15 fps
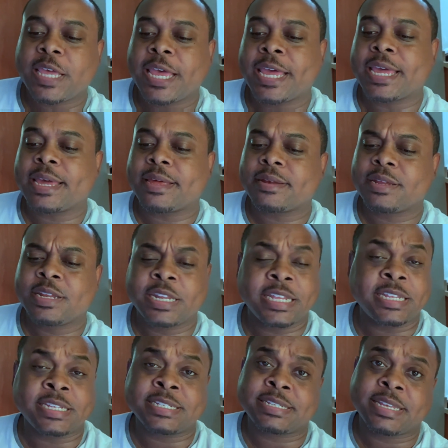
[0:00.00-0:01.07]
And
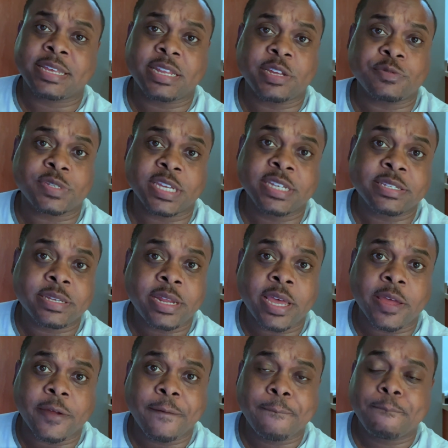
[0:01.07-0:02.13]
that's it. It was an easy
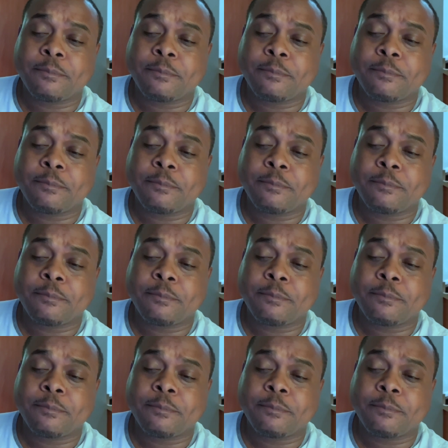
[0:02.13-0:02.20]
day.